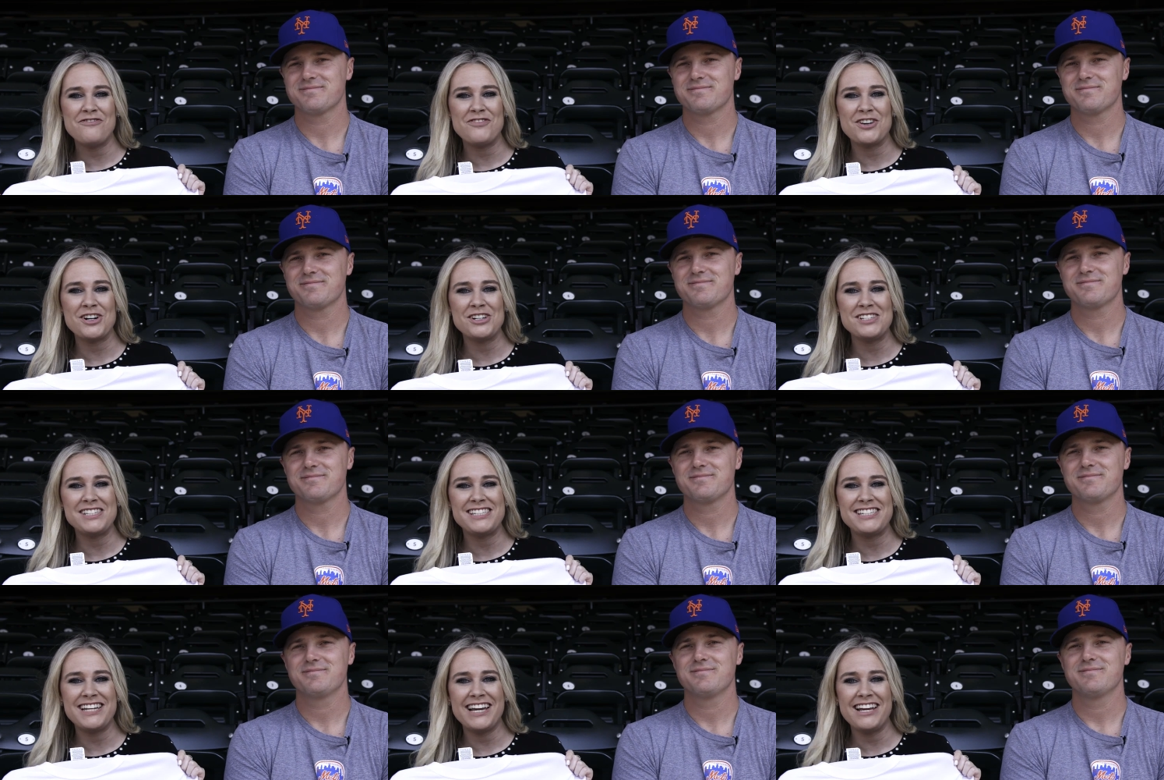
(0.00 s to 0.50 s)

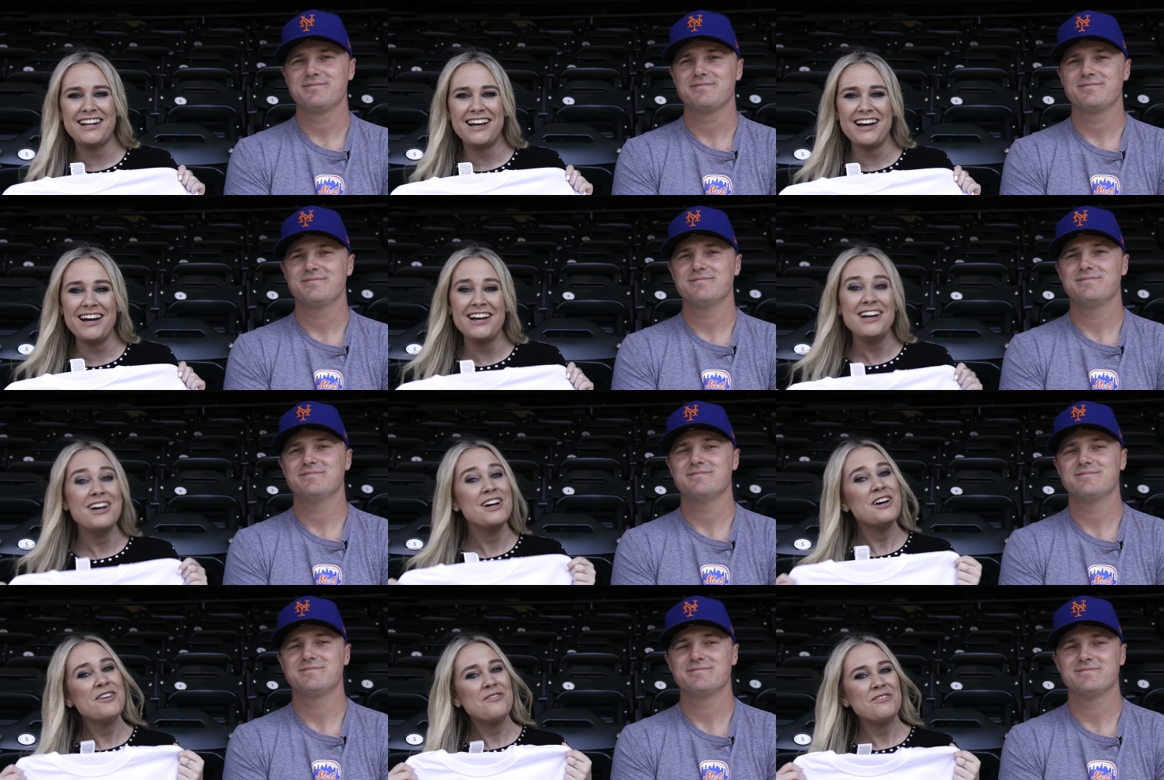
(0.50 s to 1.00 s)
Speaker 1: First
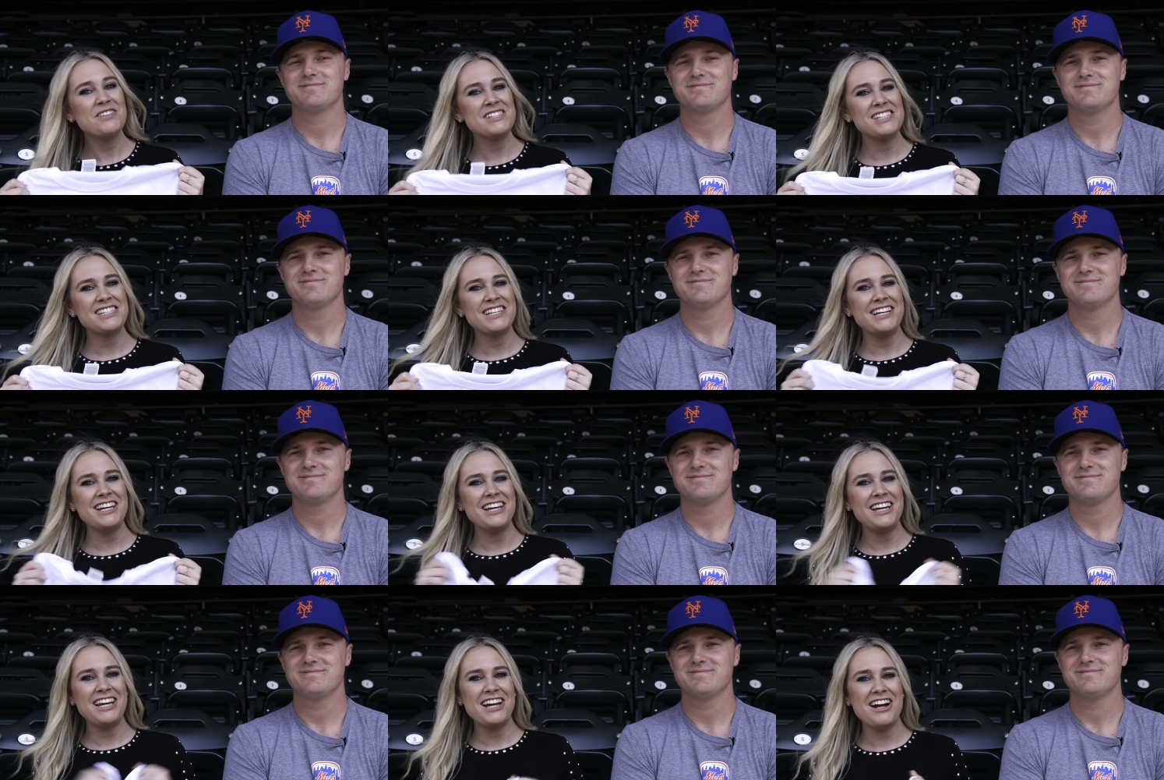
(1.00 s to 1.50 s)
Data. We'll
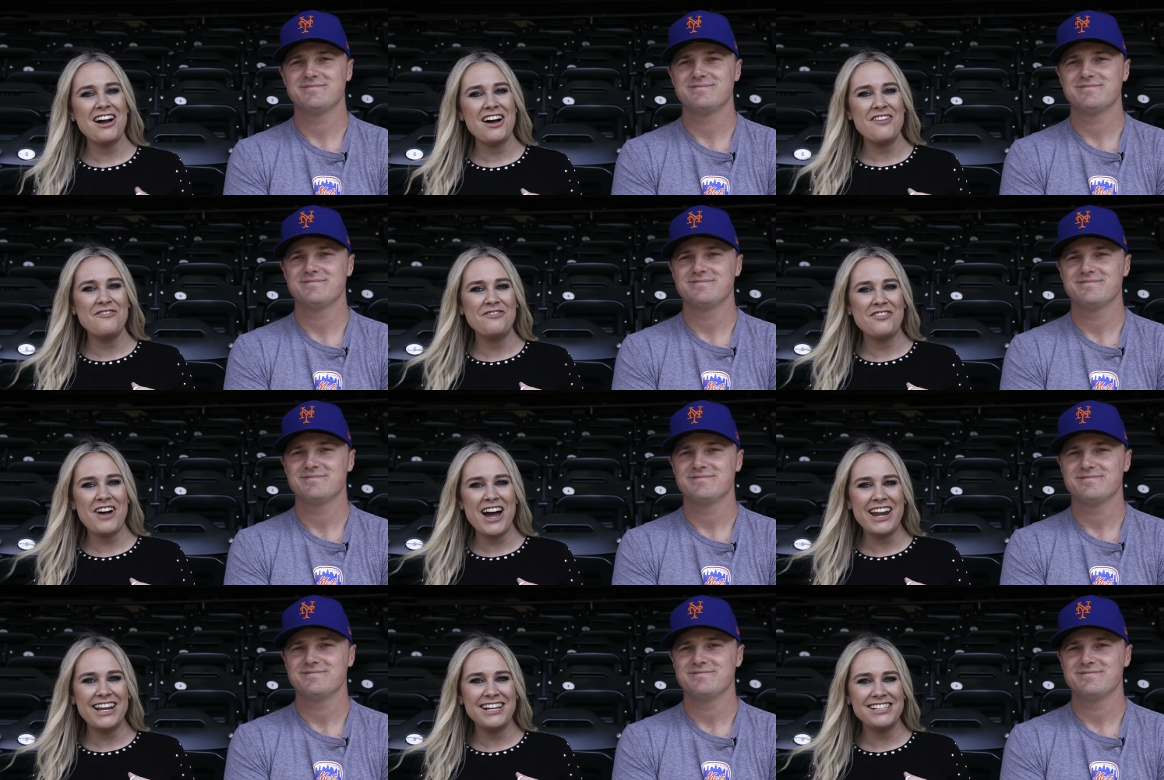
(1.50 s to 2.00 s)
see you here
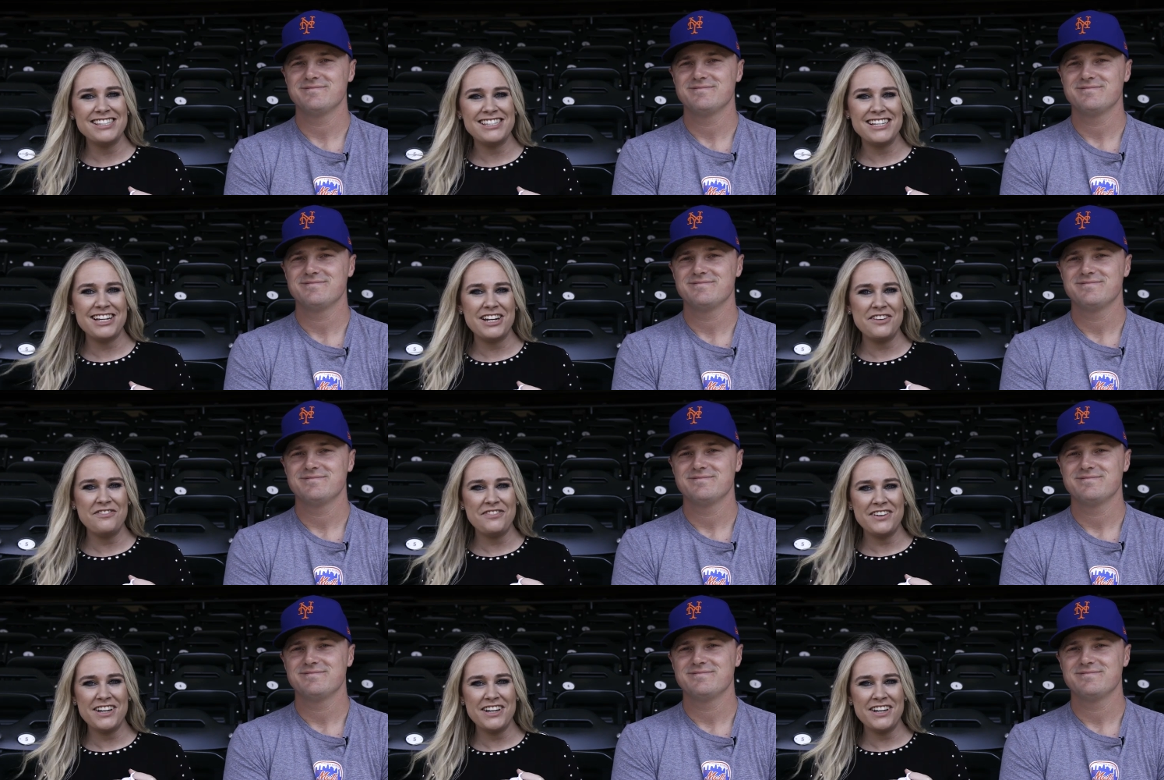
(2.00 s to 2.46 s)
on Friday at Citi